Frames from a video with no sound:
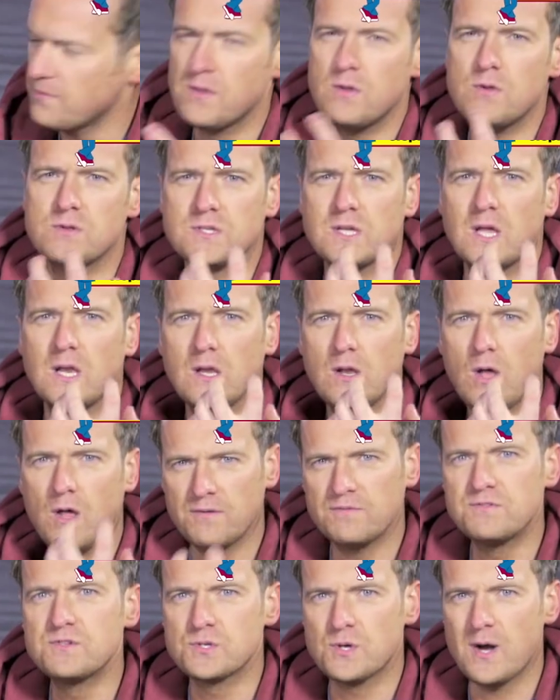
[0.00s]
using a lot
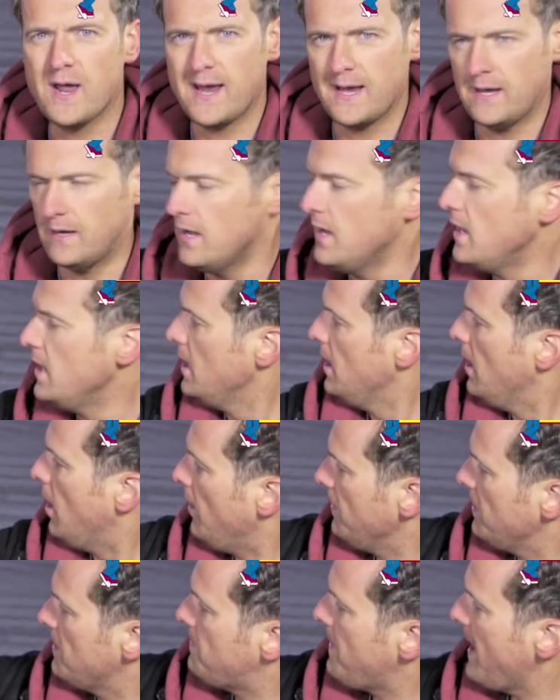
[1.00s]
of drain
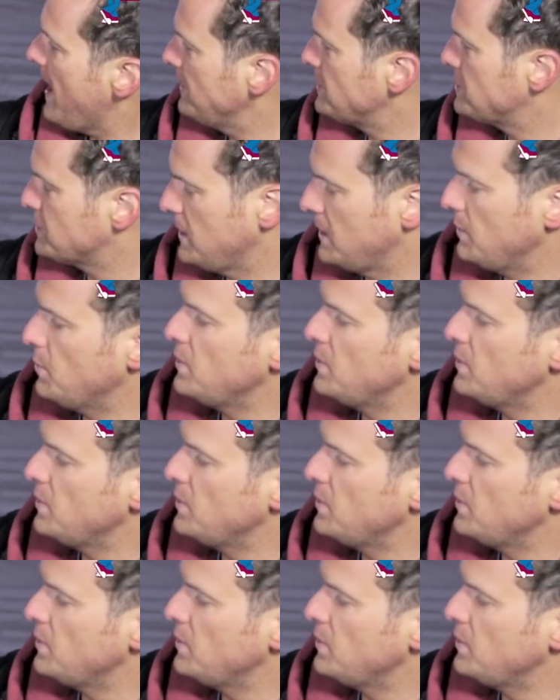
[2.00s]
on the battery,